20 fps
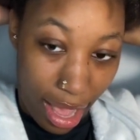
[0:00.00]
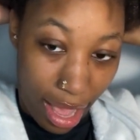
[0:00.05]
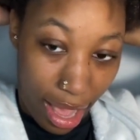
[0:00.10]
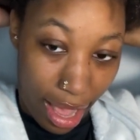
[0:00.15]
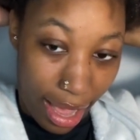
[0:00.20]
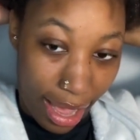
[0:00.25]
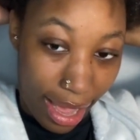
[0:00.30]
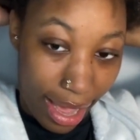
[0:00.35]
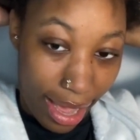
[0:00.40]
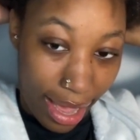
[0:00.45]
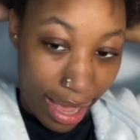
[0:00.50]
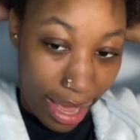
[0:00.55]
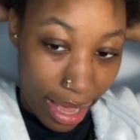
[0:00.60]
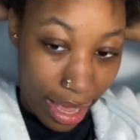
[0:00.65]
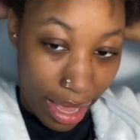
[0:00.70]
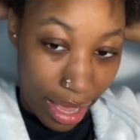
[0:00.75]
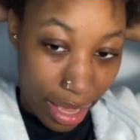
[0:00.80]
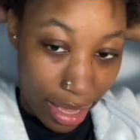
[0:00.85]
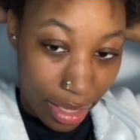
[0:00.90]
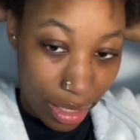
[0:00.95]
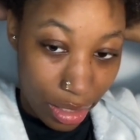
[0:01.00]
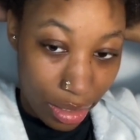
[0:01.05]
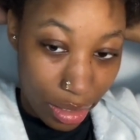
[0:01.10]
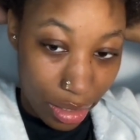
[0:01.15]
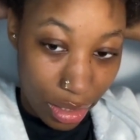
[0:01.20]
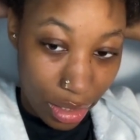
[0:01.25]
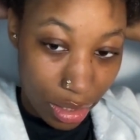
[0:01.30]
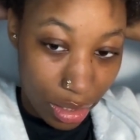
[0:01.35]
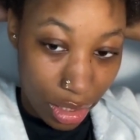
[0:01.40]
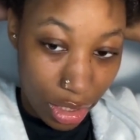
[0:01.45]
I
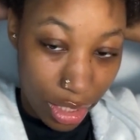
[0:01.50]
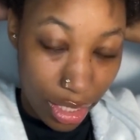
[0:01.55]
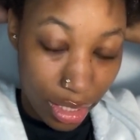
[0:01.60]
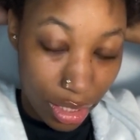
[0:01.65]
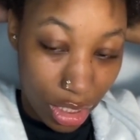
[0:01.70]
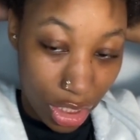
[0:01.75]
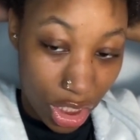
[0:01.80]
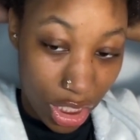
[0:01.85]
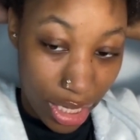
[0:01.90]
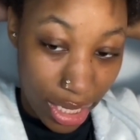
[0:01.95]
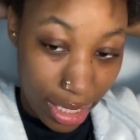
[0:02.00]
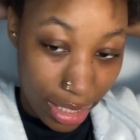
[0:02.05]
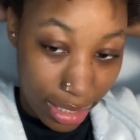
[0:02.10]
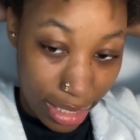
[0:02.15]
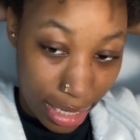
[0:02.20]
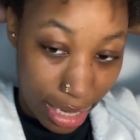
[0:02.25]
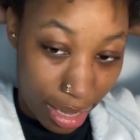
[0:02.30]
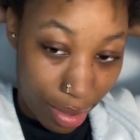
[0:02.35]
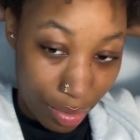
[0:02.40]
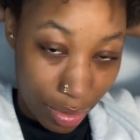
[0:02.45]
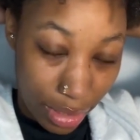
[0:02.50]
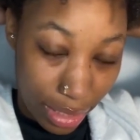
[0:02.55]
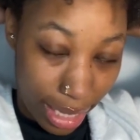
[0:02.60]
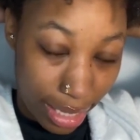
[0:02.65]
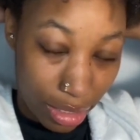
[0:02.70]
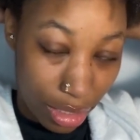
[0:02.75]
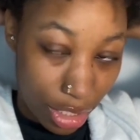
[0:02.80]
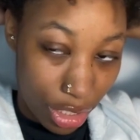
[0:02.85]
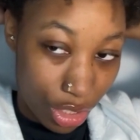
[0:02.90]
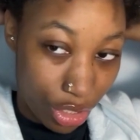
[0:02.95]
took the chance, and I was like,
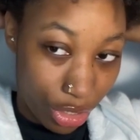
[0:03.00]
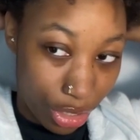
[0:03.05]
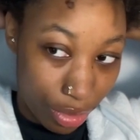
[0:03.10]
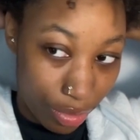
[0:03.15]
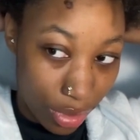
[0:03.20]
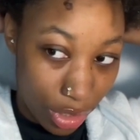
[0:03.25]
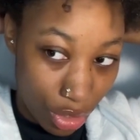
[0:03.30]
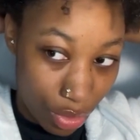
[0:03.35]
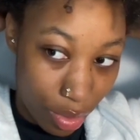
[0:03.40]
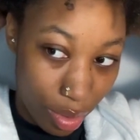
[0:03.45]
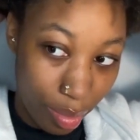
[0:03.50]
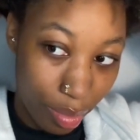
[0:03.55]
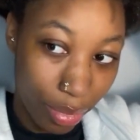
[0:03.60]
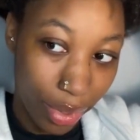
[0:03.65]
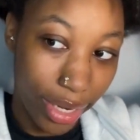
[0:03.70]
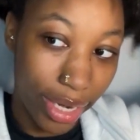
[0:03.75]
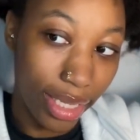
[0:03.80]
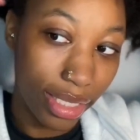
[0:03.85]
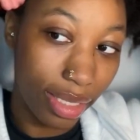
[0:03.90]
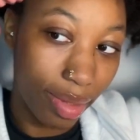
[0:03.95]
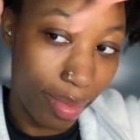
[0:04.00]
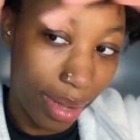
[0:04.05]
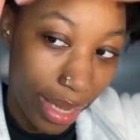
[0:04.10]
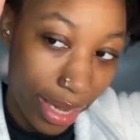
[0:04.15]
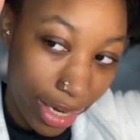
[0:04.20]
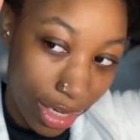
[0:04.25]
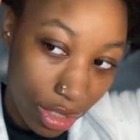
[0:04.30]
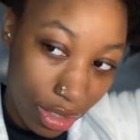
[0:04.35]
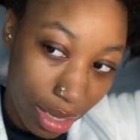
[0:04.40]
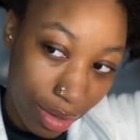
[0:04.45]
this girl was doing braids in my
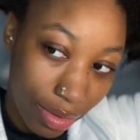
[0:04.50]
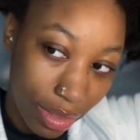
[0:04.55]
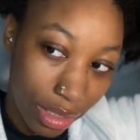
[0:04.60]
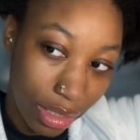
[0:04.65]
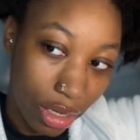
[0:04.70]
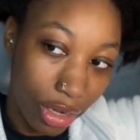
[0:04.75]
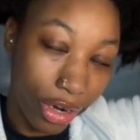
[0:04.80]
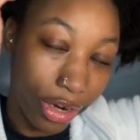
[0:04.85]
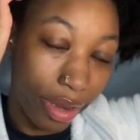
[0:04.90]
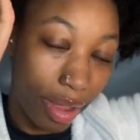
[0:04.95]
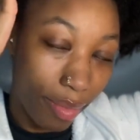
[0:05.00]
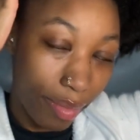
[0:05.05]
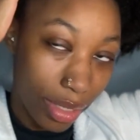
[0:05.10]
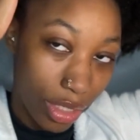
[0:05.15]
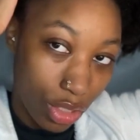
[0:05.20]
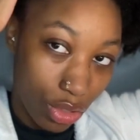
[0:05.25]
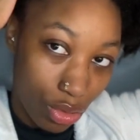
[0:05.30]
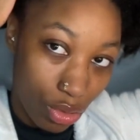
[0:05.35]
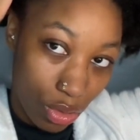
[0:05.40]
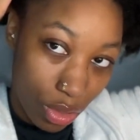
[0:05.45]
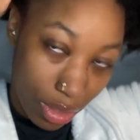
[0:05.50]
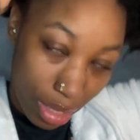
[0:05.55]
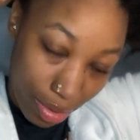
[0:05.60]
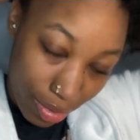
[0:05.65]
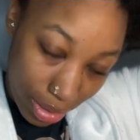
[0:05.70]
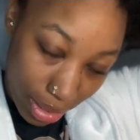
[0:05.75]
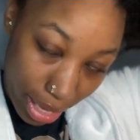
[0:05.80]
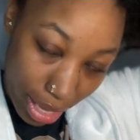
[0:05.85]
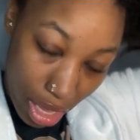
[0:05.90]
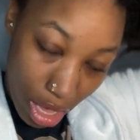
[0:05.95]
hair, so I was at my school, so I was
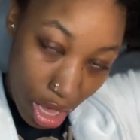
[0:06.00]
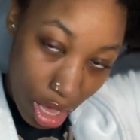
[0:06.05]
like,